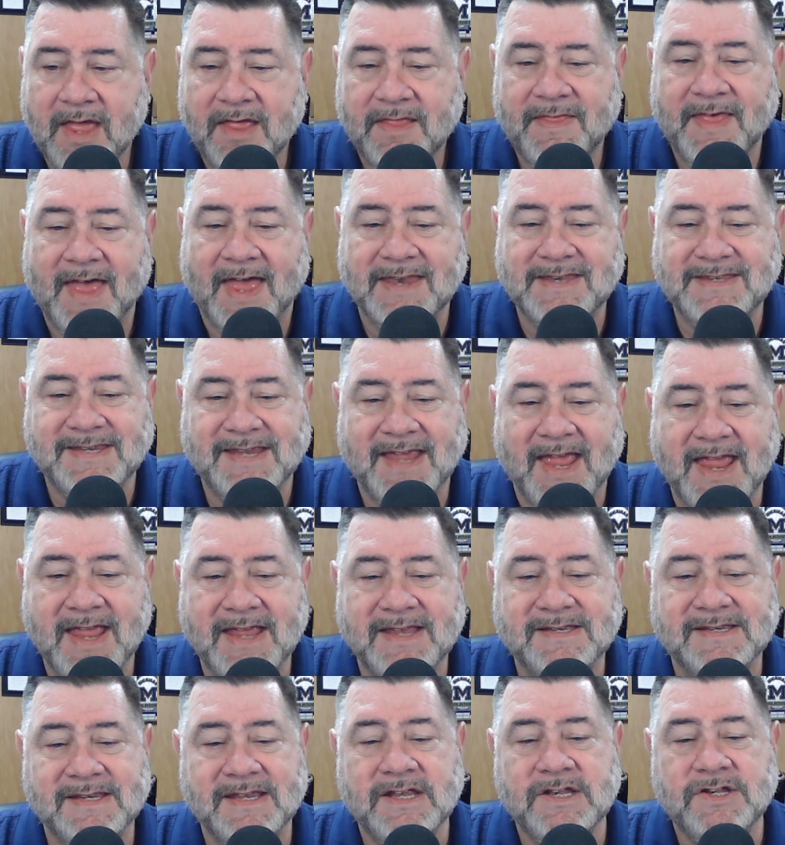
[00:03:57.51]
that
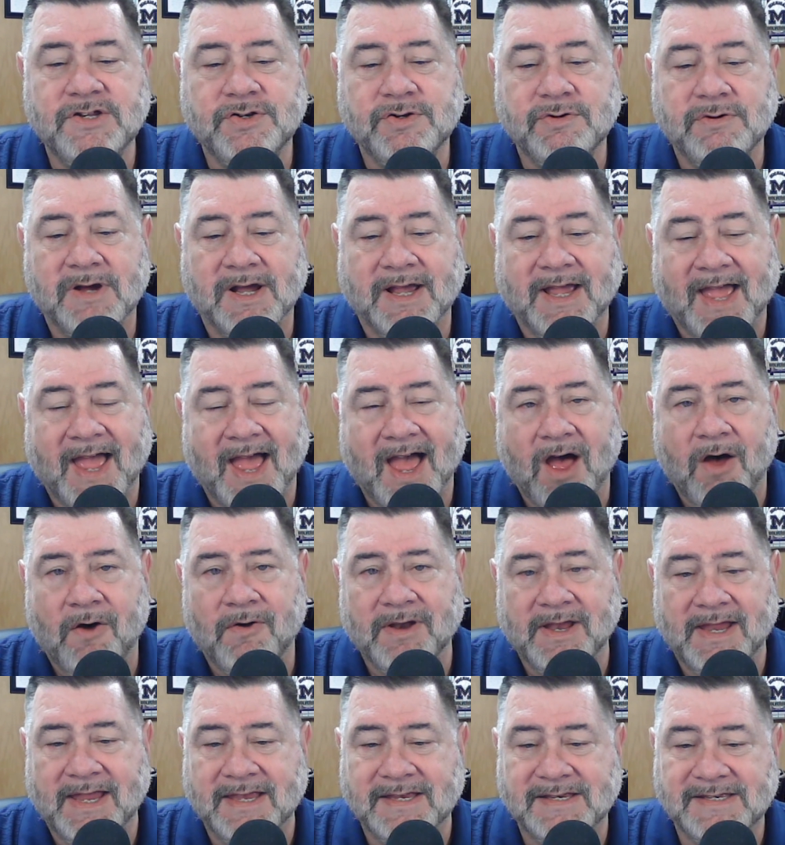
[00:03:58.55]
takes into account
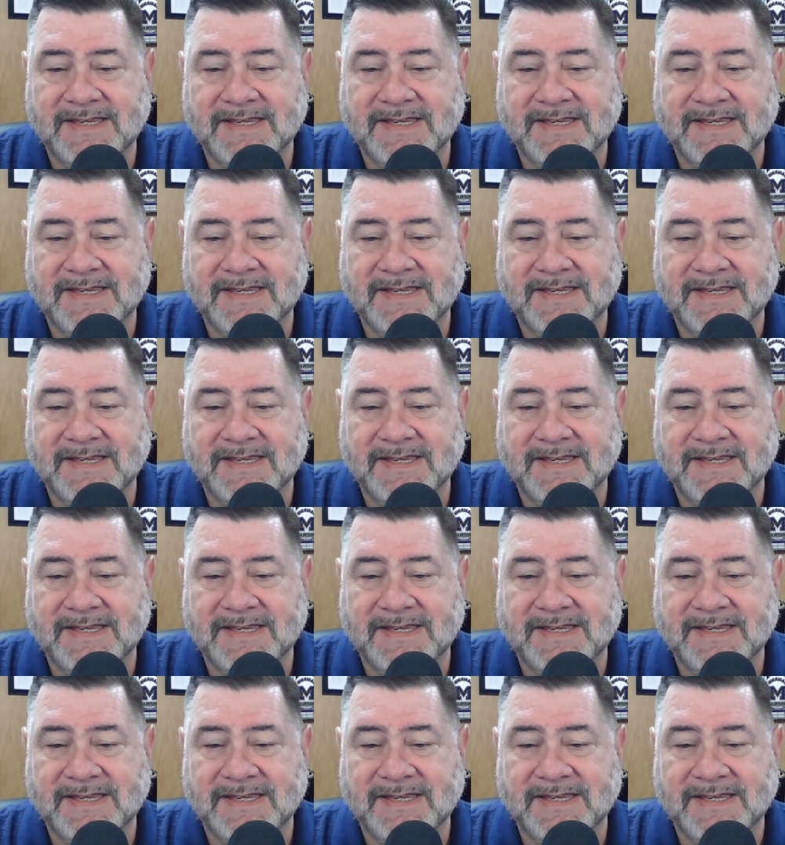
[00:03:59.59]
His